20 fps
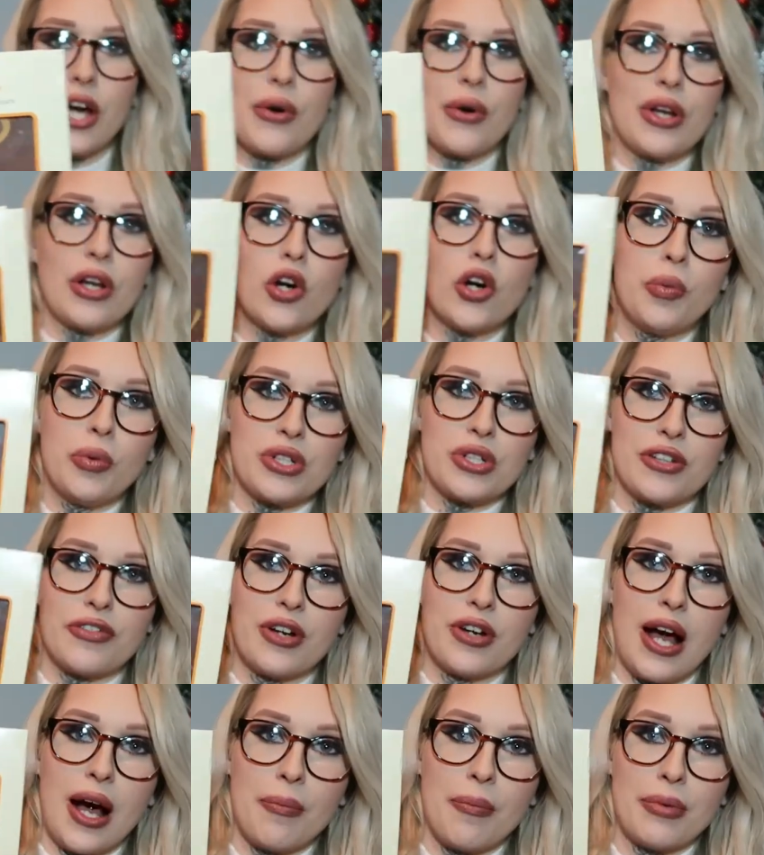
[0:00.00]
go in a couple
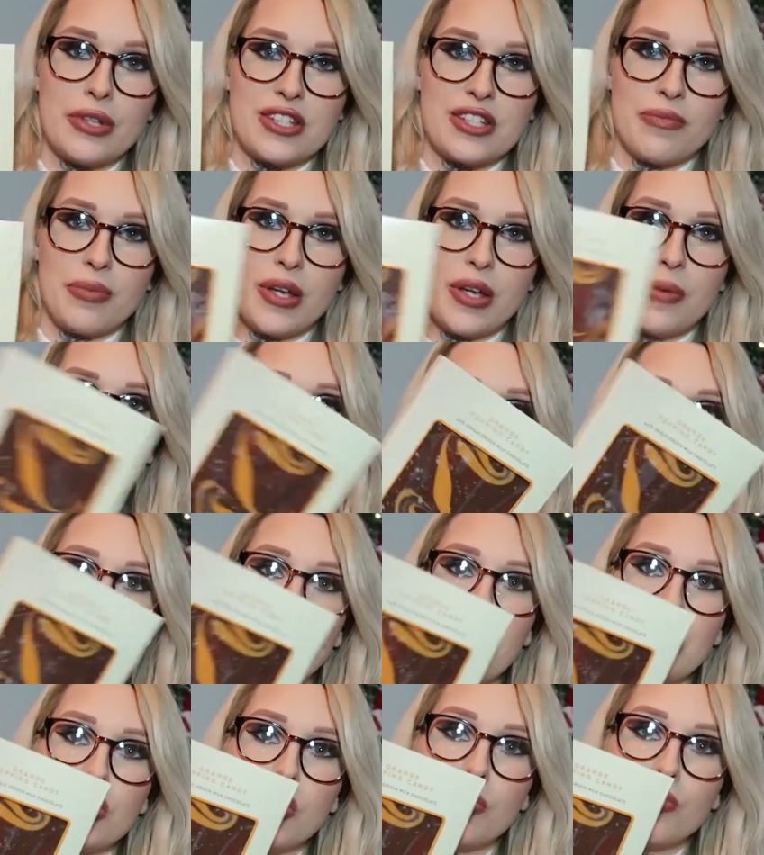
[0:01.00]
different hampers of people we
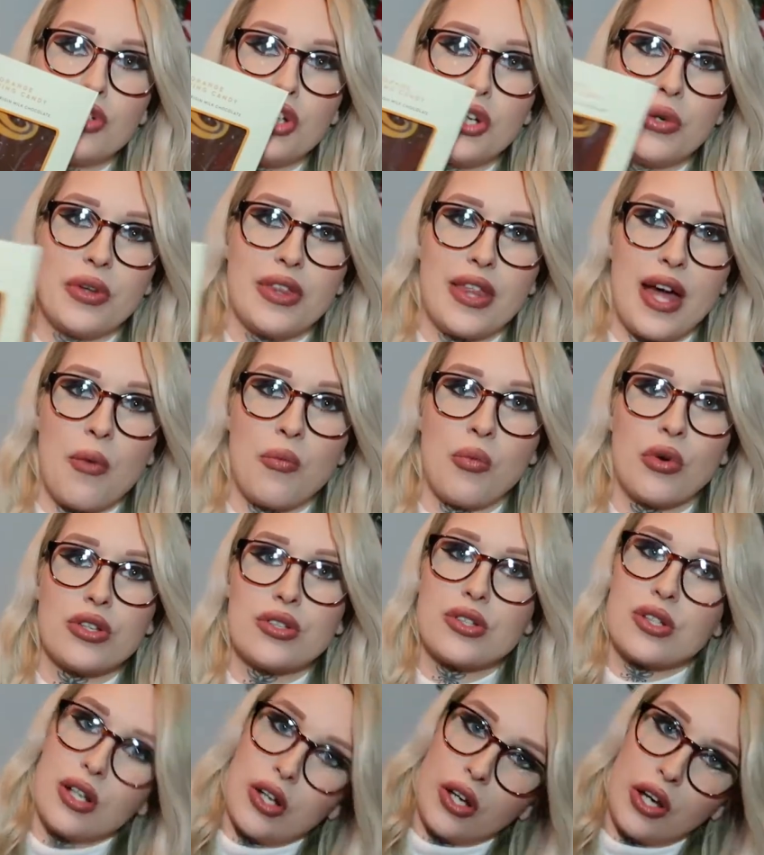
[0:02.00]
picked up two of them
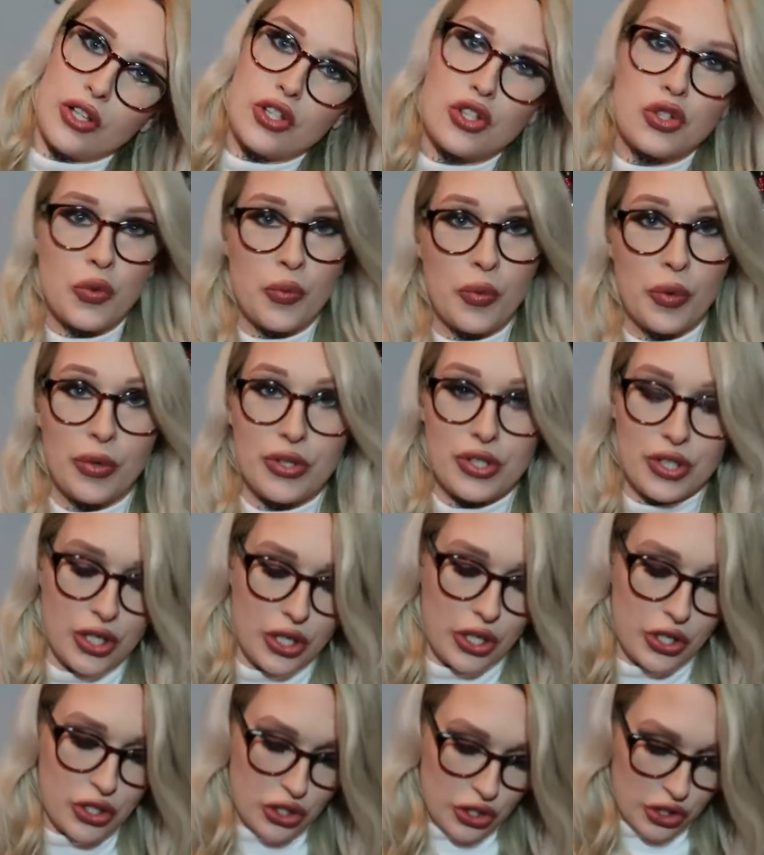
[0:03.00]
one's going to go to someone one's going
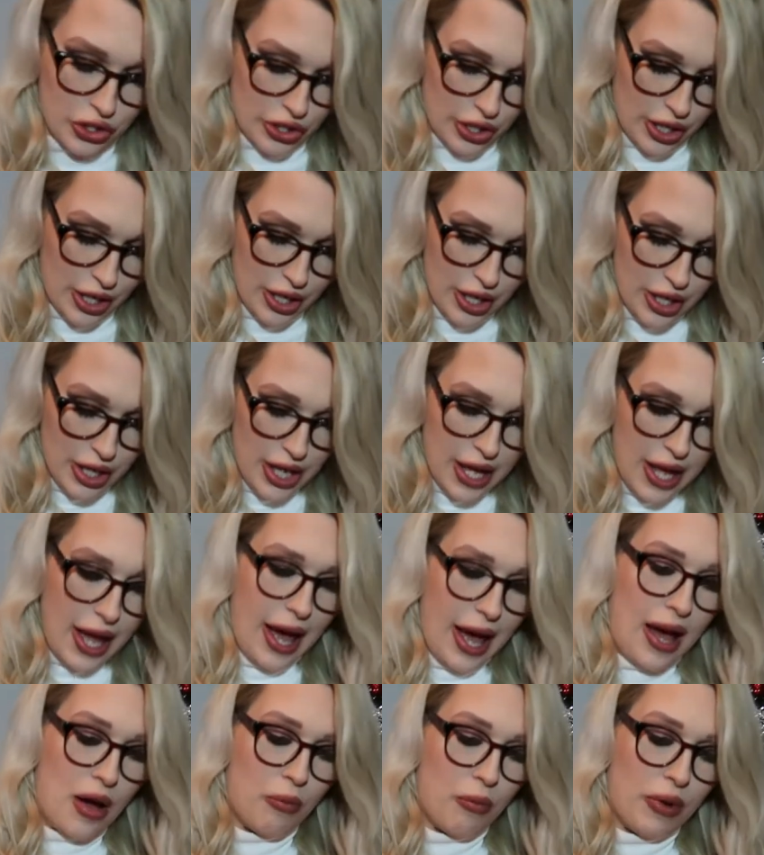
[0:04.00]
to go to the other
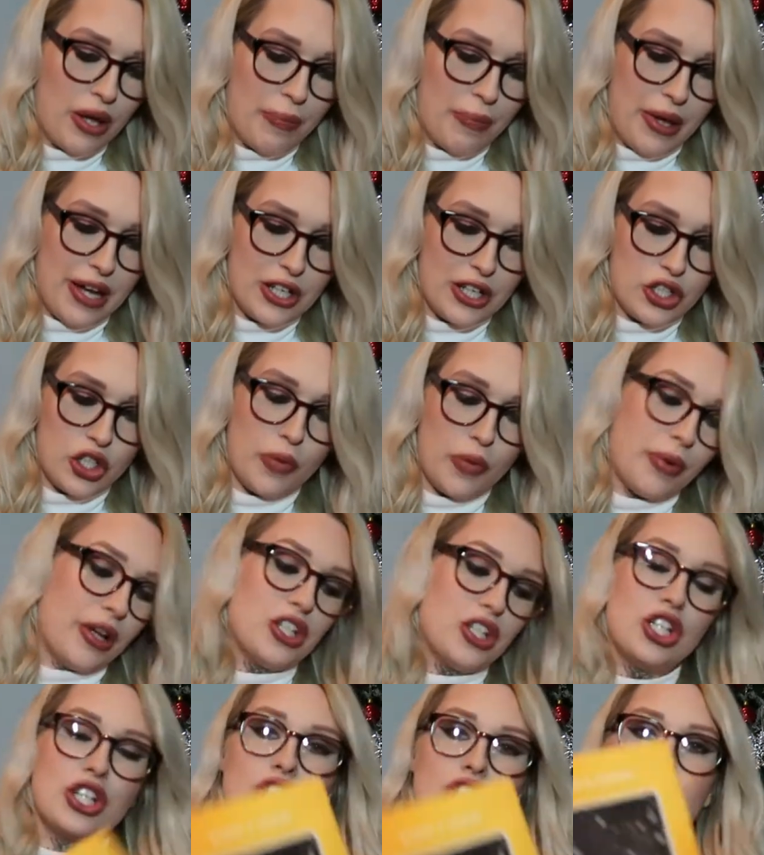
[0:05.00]
and we picked up a
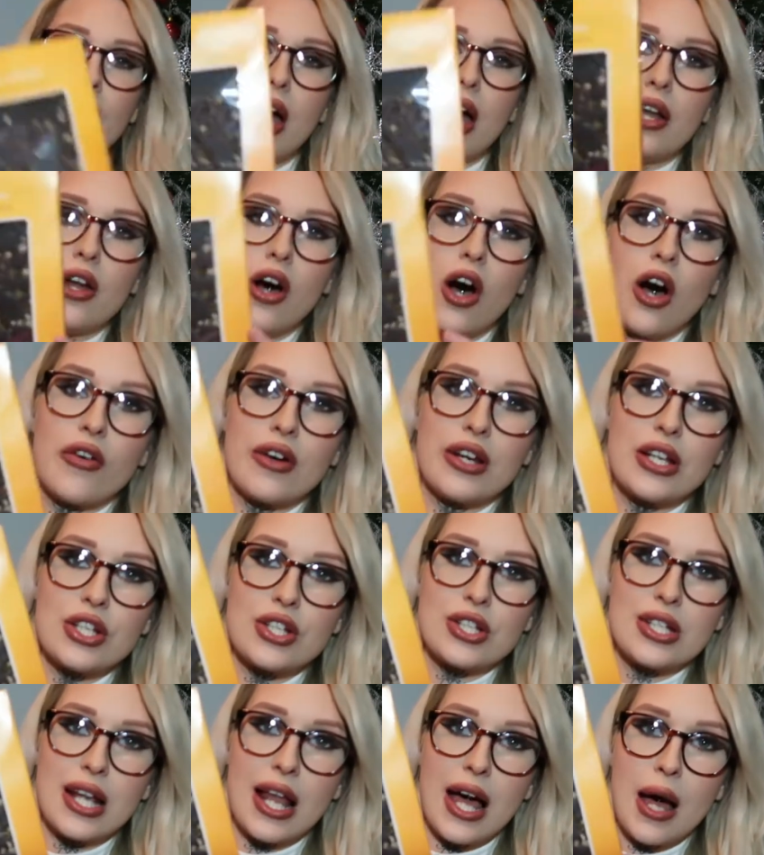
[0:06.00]
ginger and
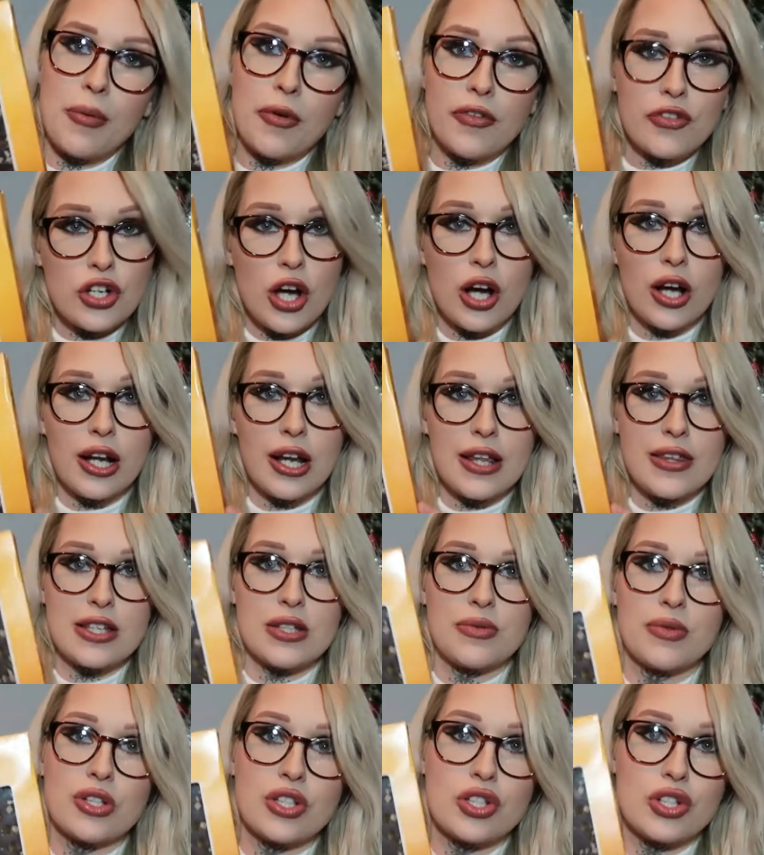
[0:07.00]
orange slab of chocolate
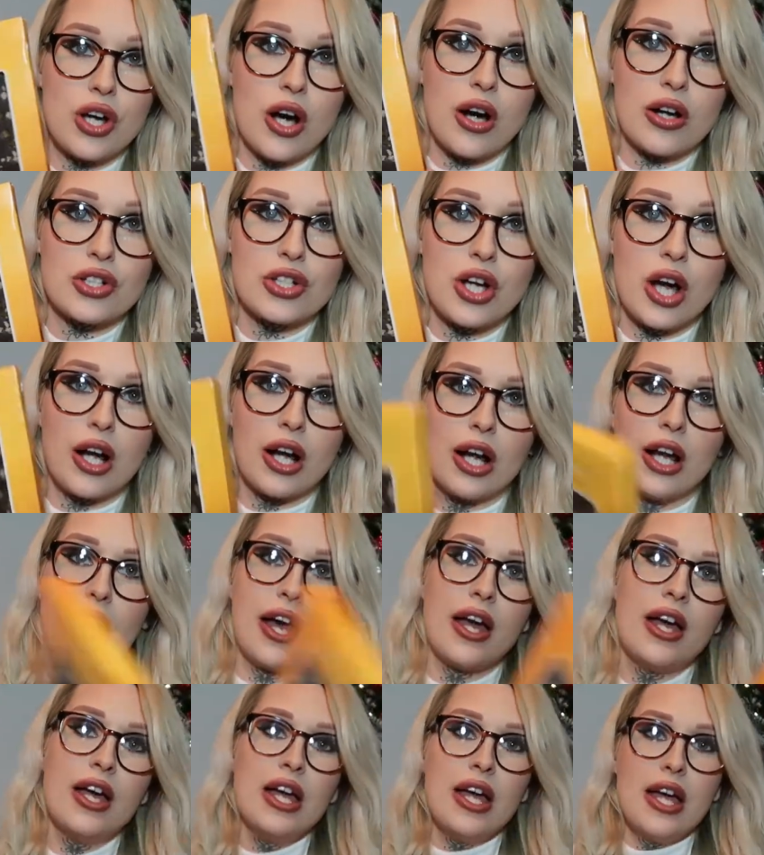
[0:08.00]
this one's dark
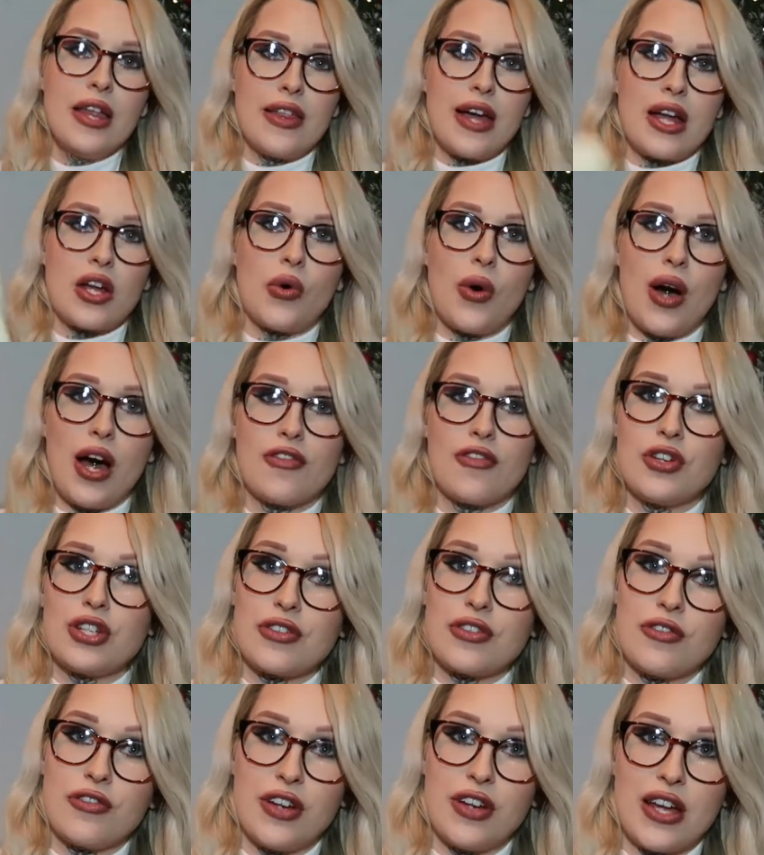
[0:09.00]
chocolate they had quite a few
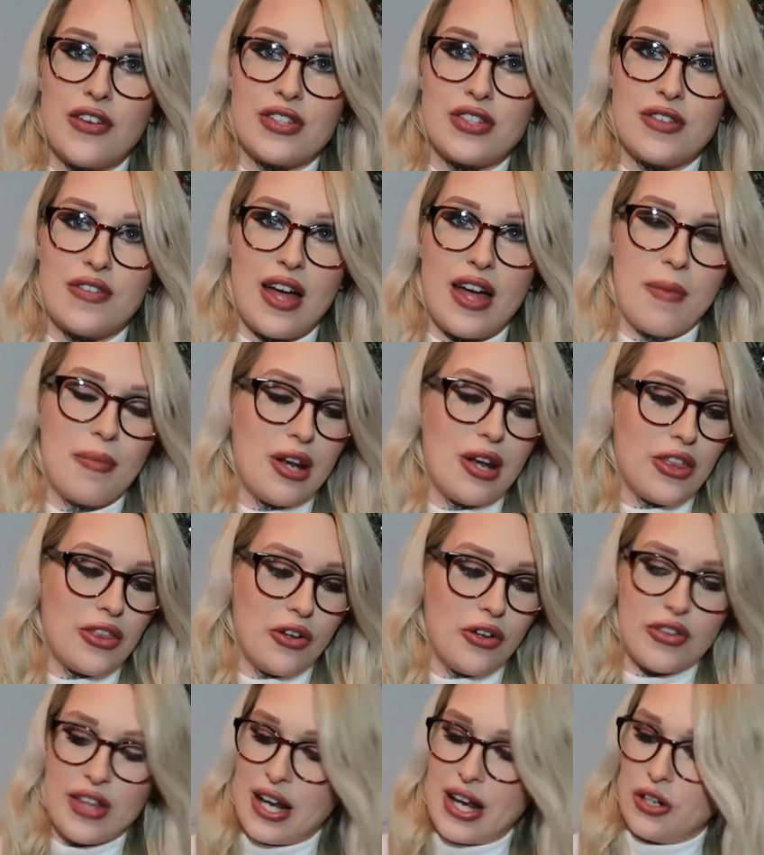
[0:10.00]
different flavors of them and i
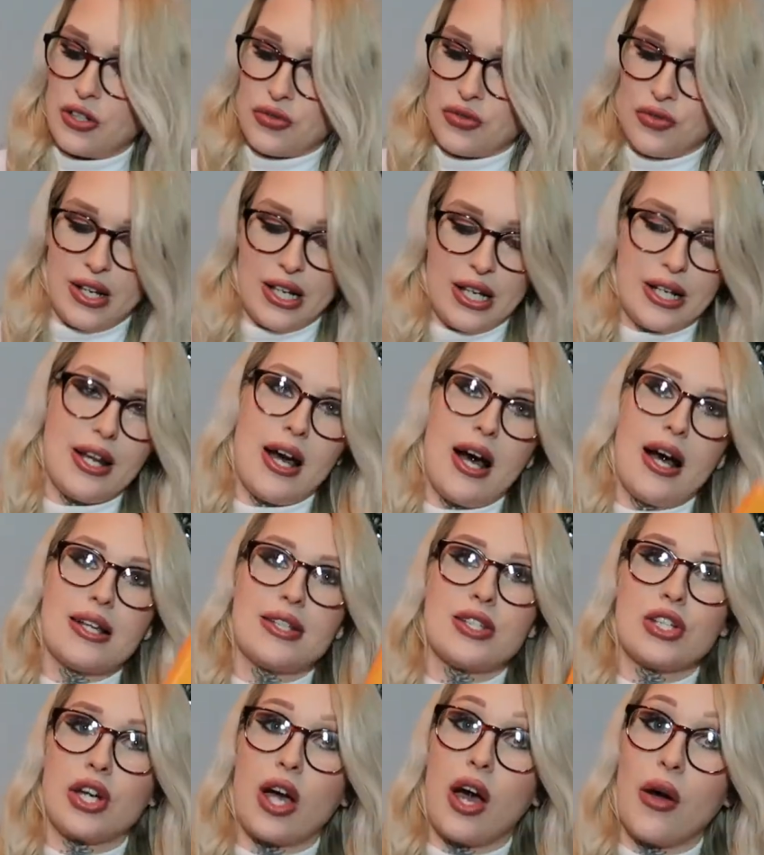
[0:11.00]
thought they looked really
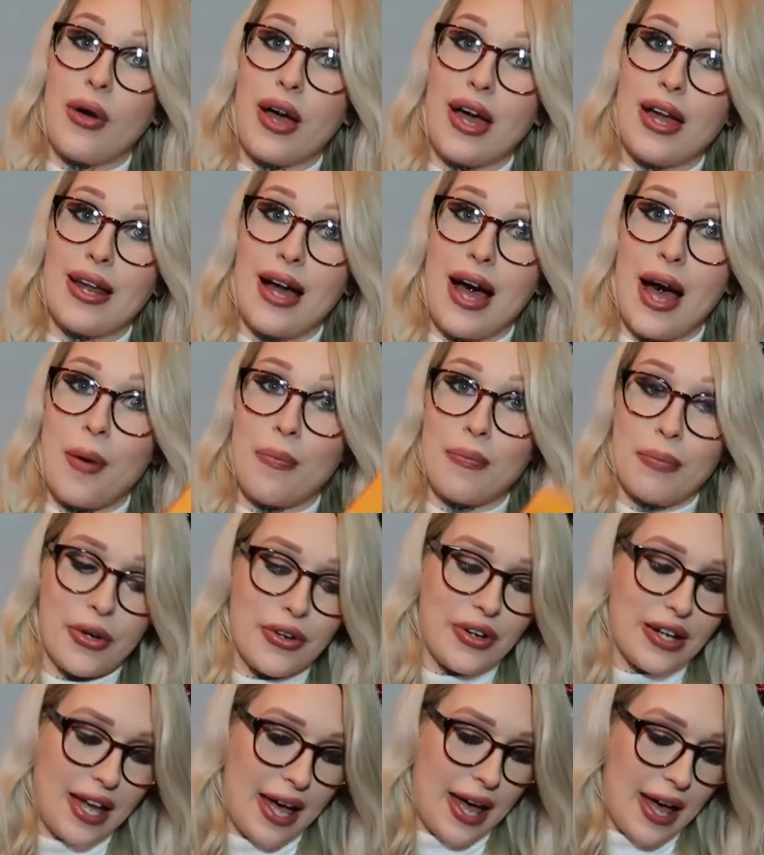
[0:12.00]
nice to go in a hamper
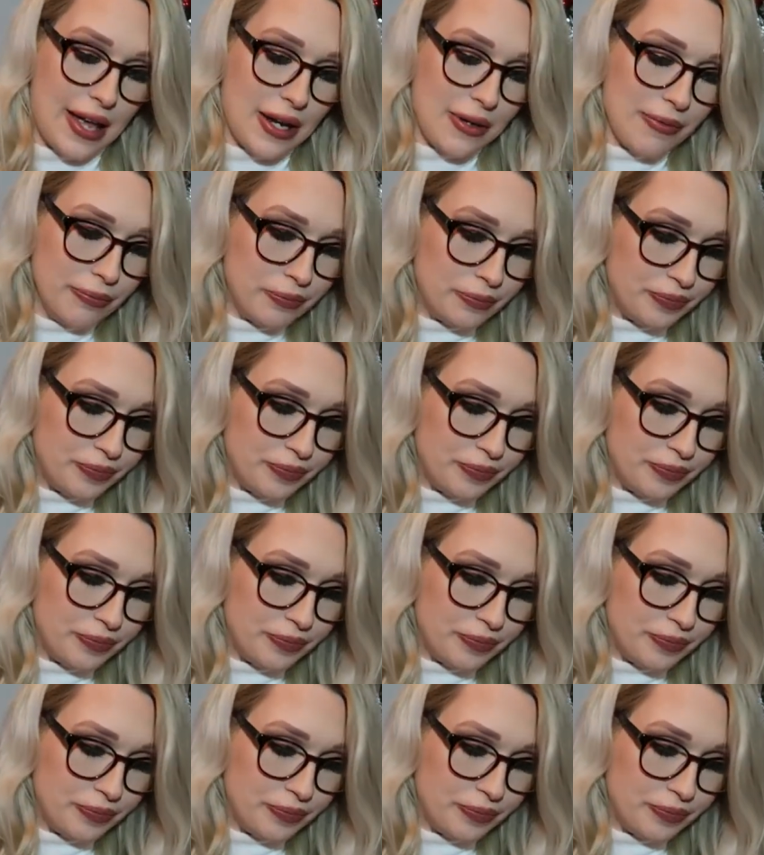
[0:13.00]
again